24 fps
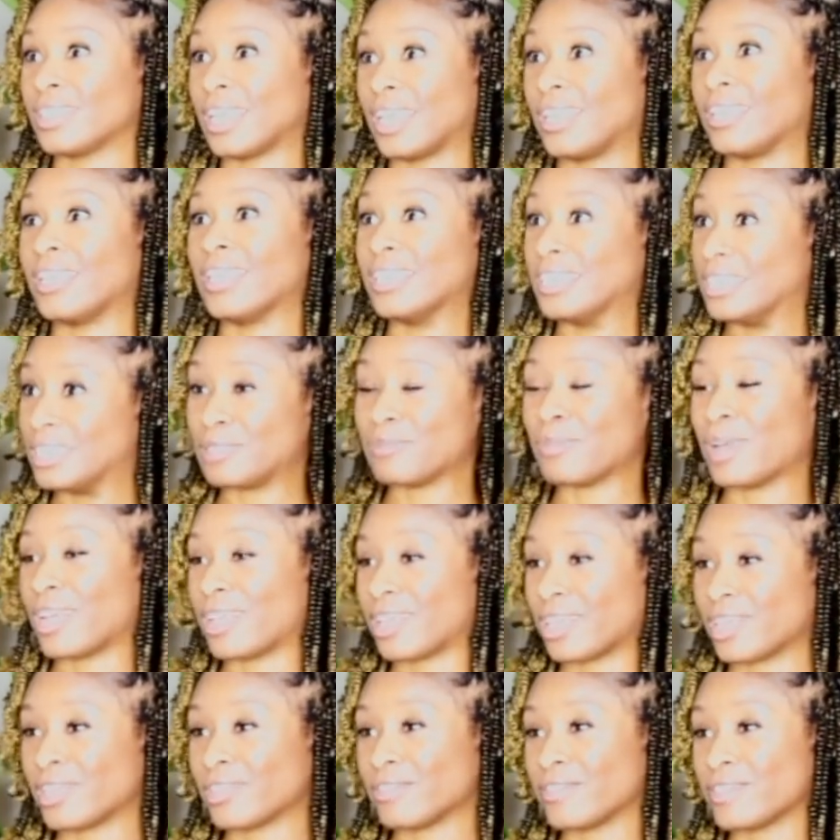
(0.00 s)
Like it is my
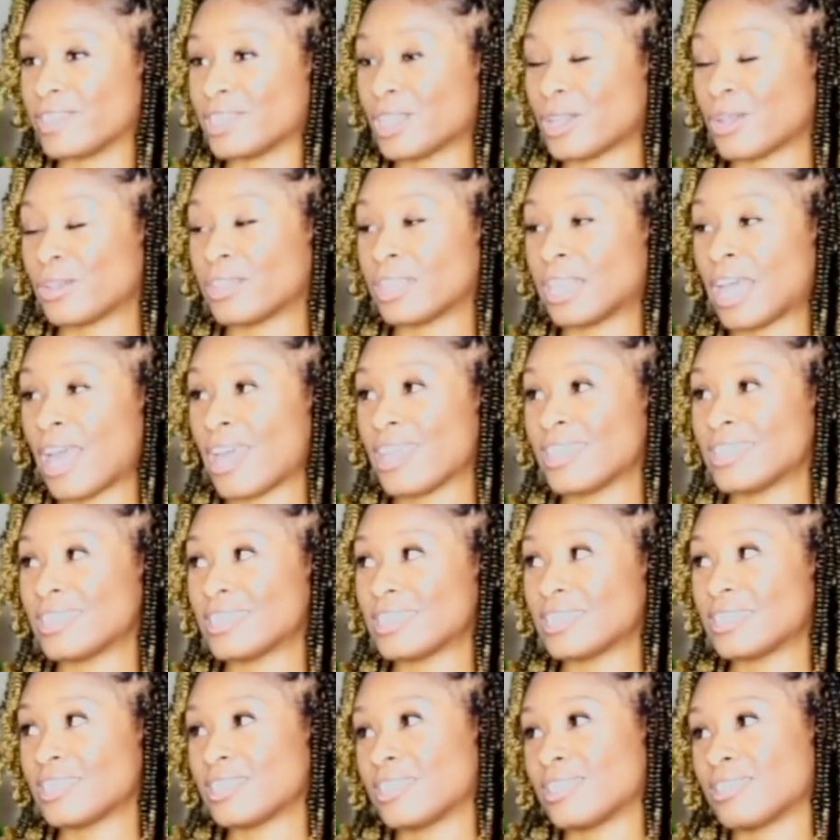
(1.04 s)
gift. So
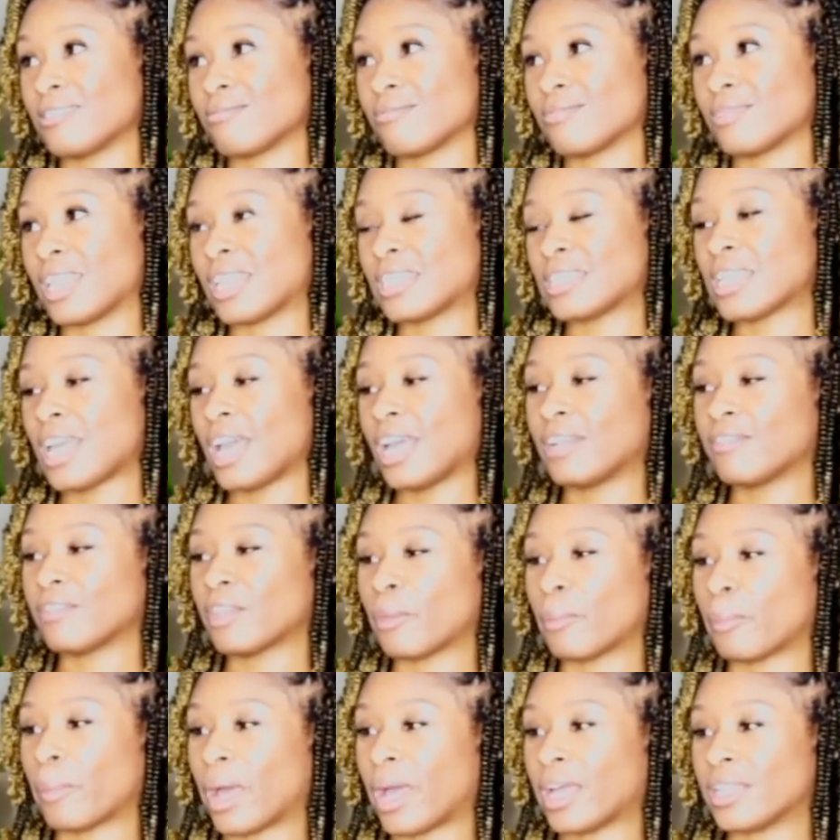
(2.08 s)
that's kind of the
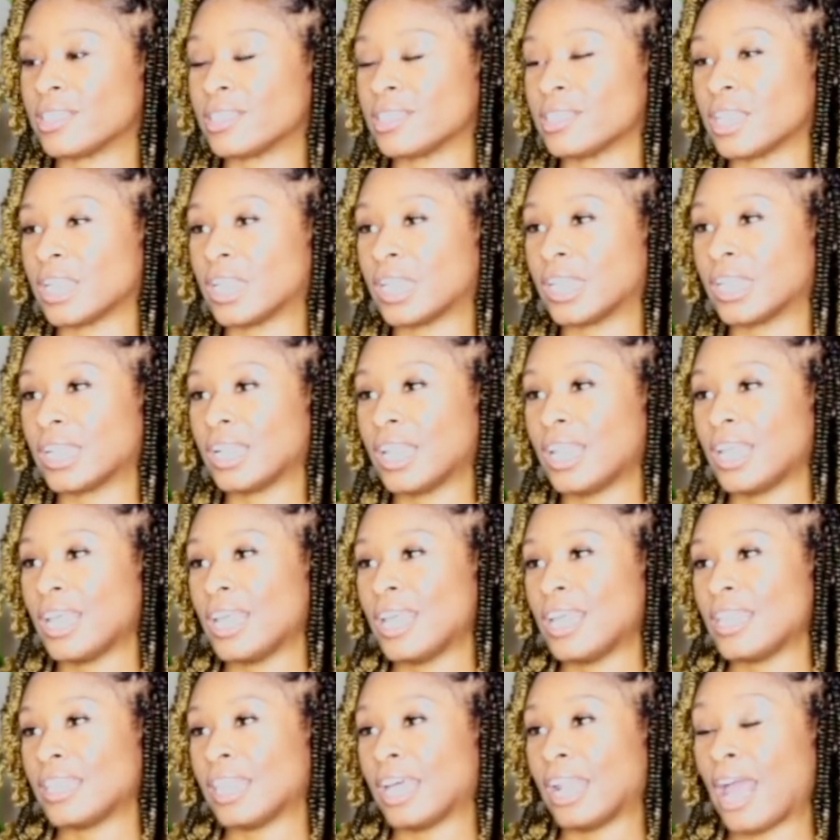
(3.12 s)
mindset
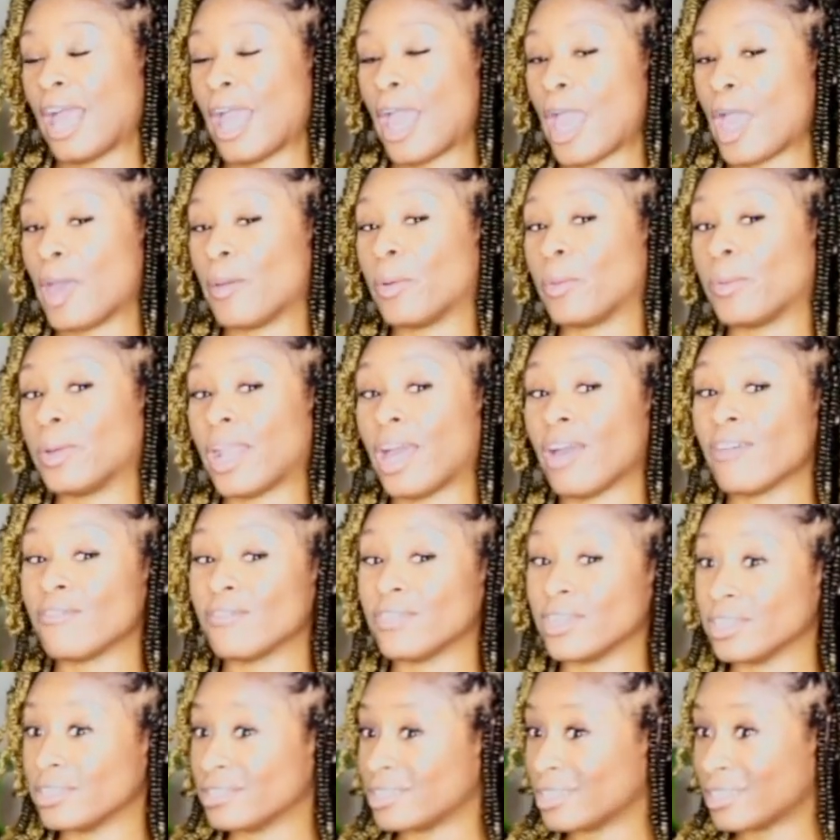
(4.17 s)
that I had when I
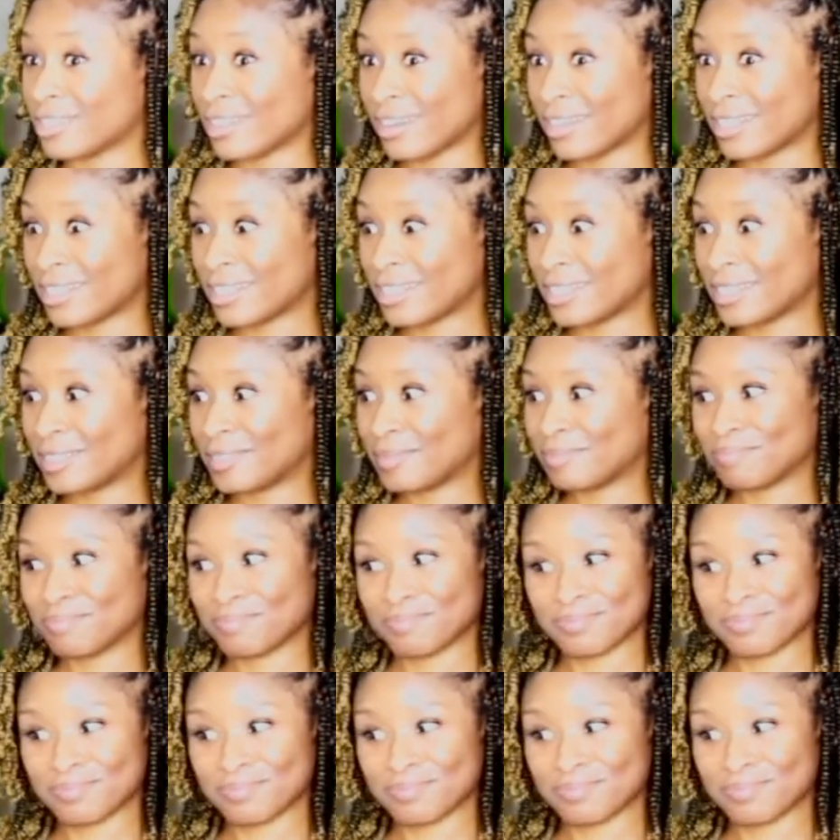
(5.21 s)
first started.